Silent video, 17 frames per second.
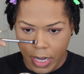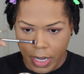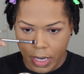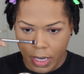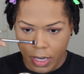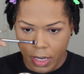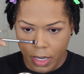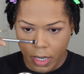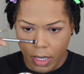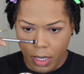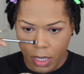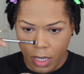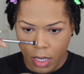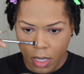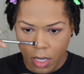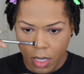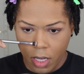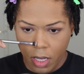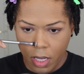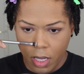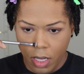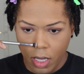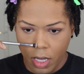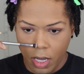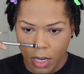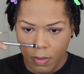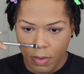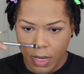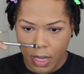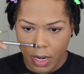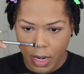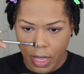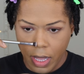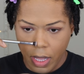I keep
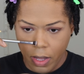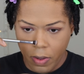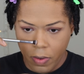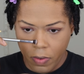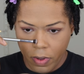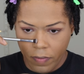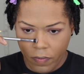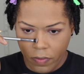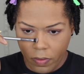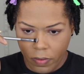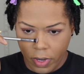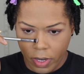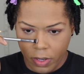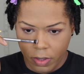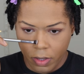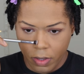that line going for real.